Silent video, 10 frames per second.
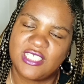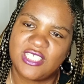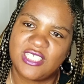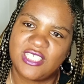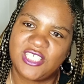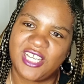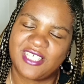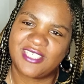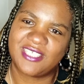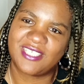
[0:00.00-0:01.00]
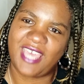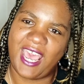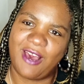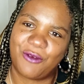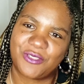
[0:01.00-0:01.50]
Check a sister
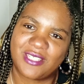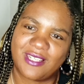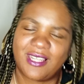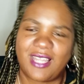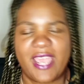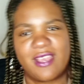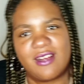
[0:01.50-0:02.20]
out. Like,